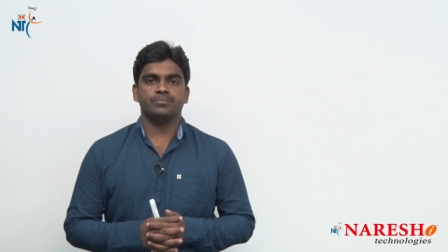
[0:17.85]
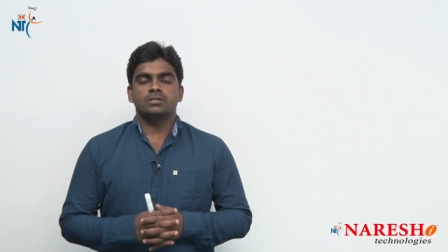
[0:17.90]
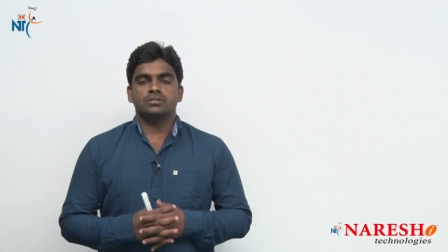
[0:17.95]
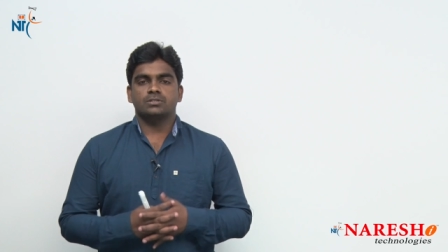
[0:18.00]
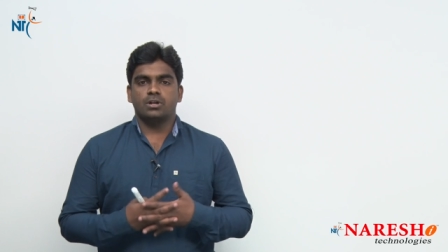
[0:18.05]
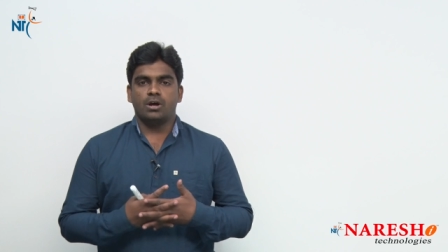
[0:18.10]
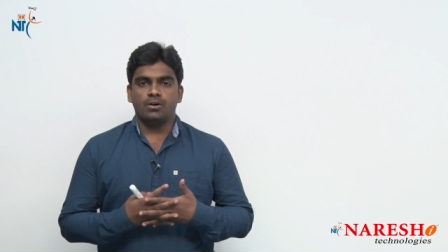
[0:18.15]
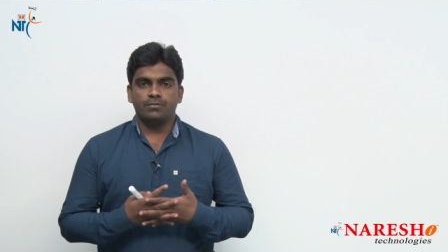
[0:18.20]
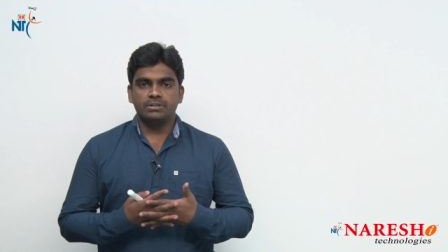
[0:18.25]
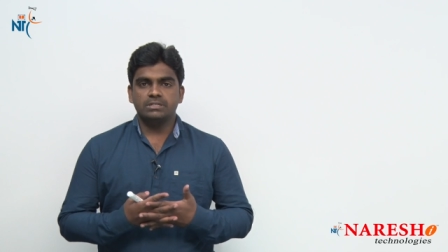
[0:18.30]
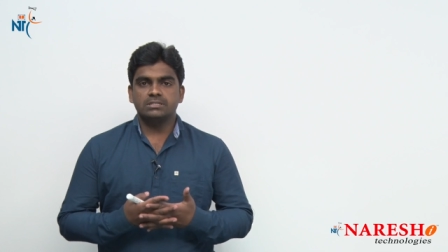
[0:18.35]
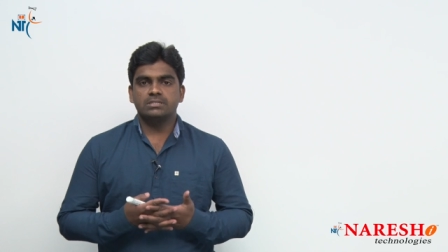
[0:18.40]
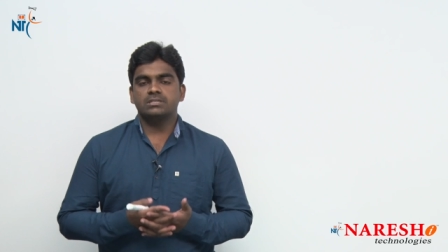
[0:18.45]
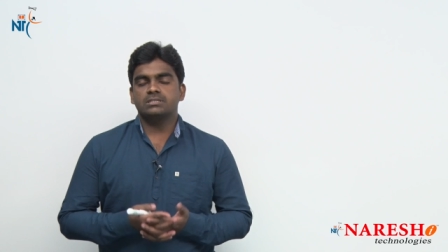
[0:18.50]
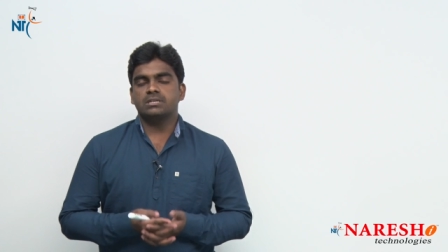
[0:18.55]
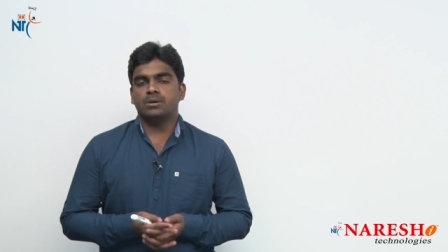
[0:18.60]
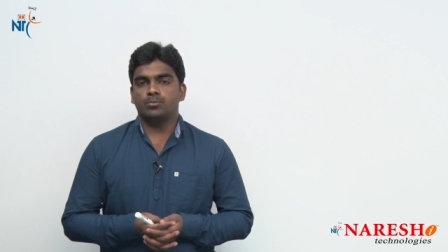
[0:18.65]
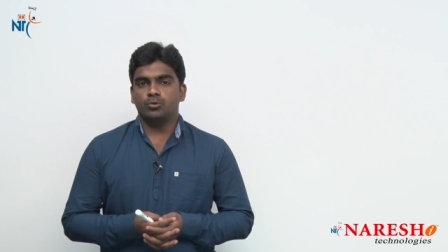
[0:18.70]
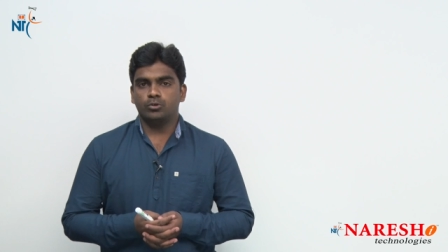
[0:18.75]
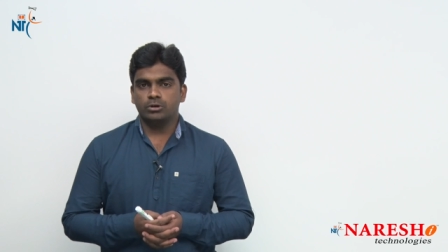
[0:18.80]
So now we will see
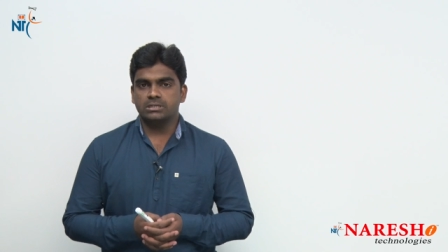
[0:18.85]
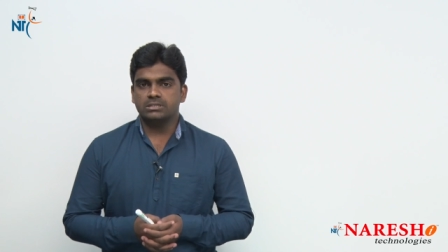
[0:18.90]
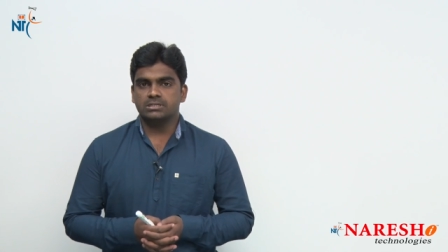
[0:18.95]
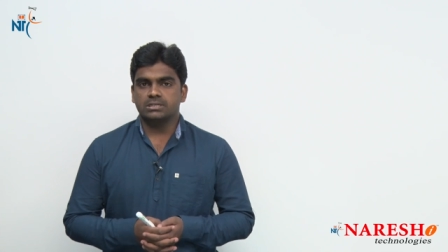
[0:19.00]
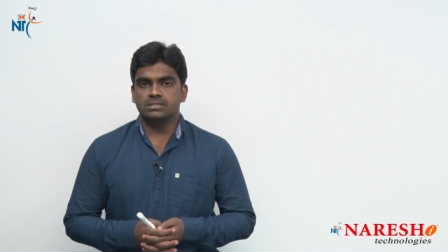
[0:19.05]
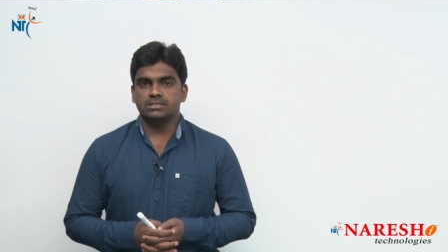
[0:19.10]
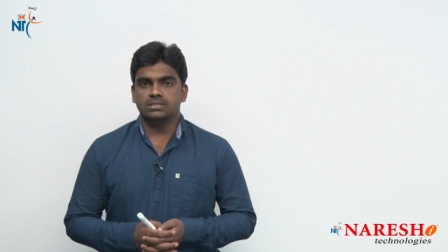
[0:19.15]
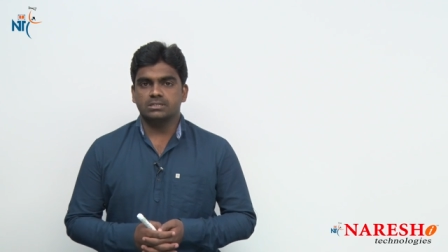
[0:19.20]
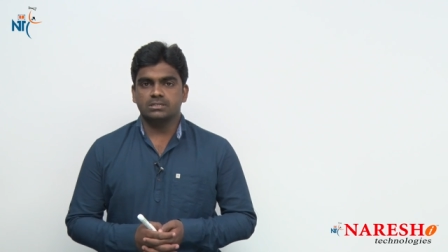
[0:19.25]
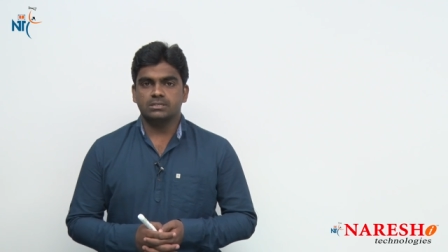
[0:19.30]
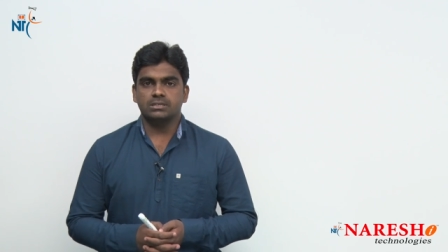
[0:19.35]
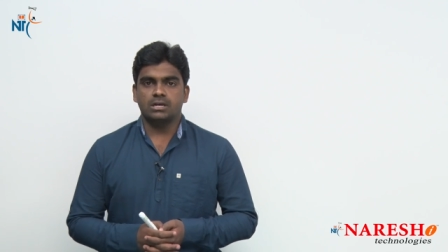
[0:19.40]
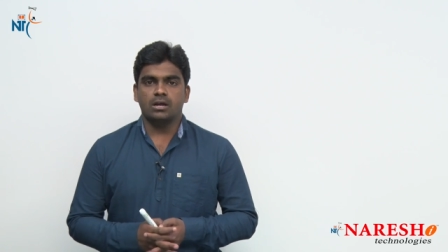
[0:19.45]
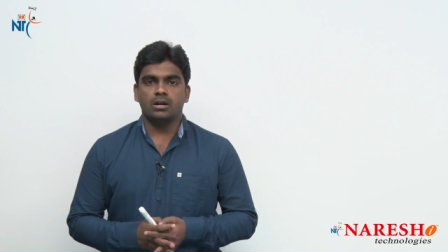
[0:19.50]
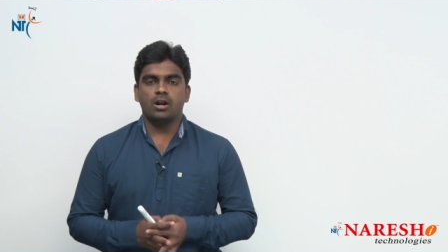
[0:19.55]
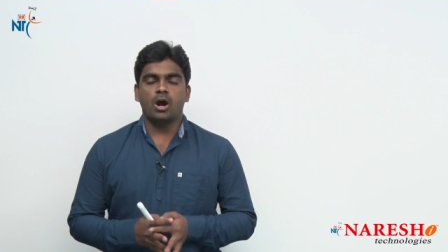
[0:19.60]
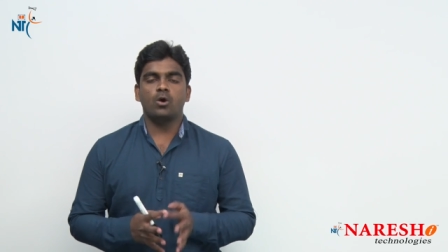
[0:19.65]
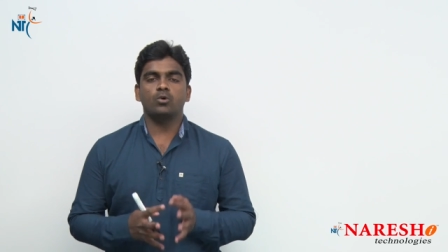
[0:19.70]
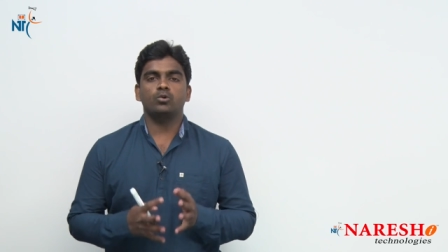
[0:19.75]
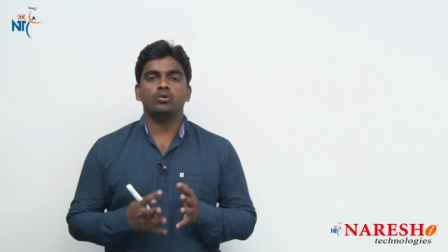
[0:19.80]
some more discussions
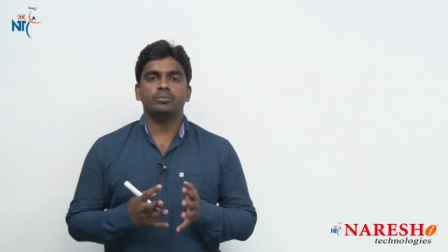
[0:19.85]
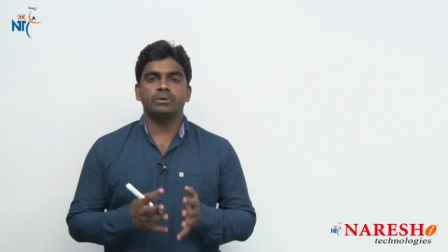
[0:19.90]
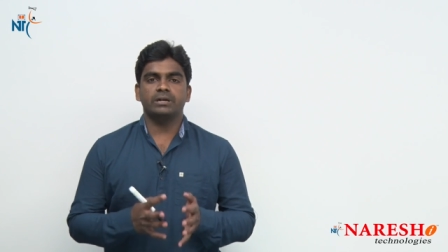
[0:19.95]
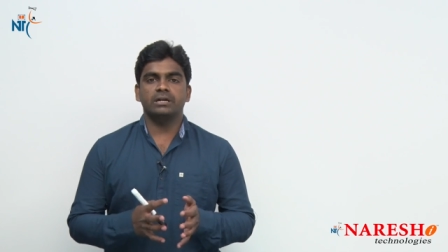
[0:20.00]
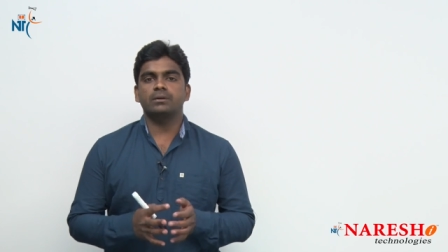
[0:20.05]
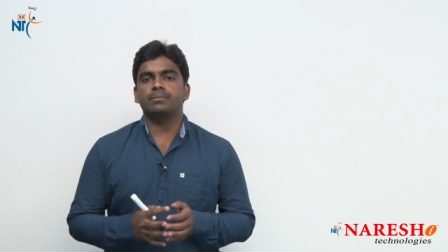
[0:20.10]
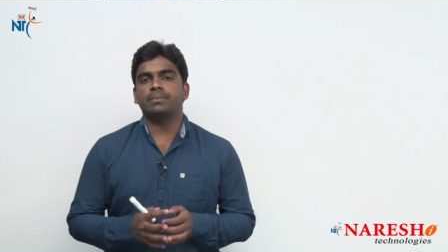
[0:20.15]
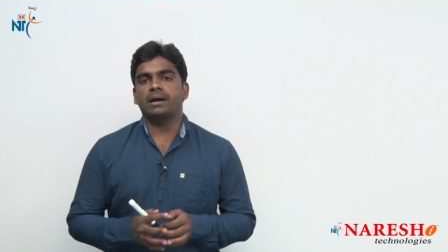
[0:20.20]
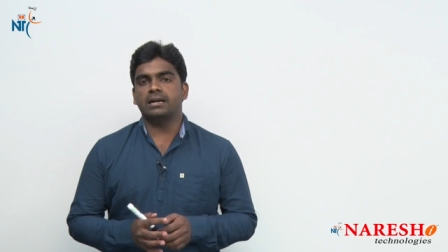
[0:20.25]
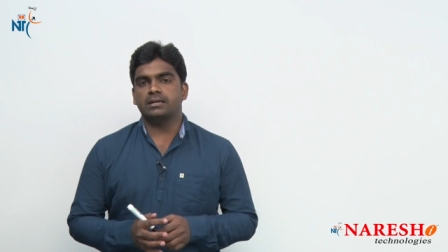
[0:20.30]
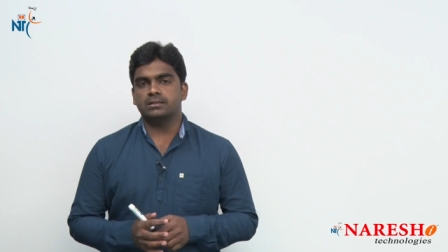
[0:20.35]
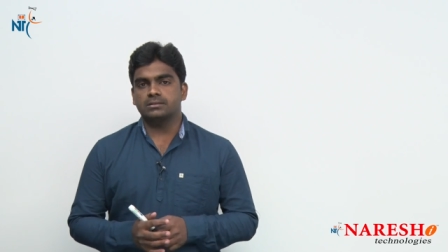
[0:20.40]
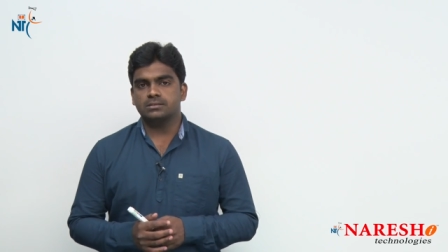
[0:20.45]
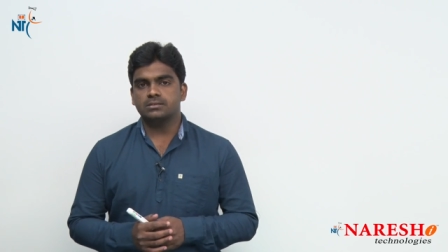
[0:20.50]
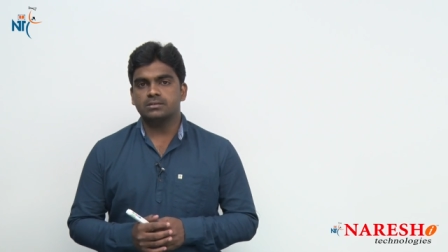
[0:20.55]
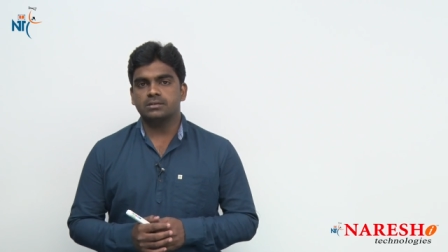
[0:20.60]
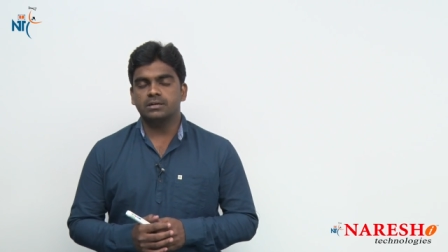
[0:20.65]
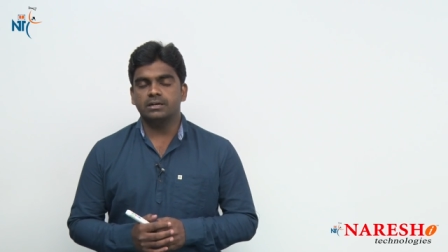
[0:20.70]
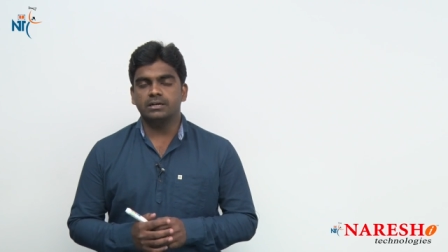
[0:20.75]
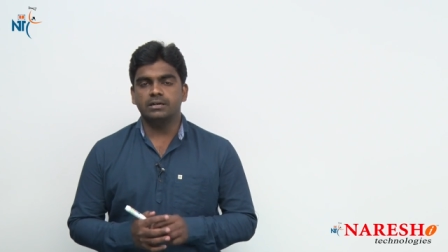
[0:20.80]
on how to print a patterns,